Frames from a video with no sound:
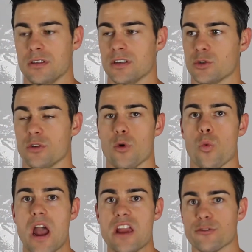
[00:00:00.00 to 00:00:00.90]
sort of
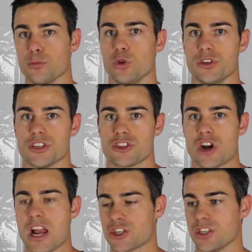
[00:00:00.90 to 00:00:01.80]
away from all the
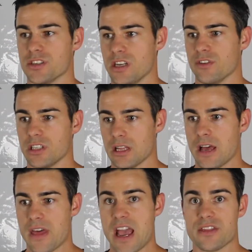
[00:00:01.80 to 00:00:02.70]
distractions and everything
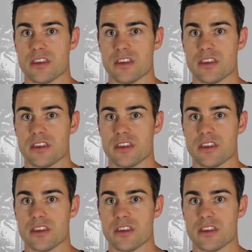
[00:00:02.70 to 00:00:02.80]
like that.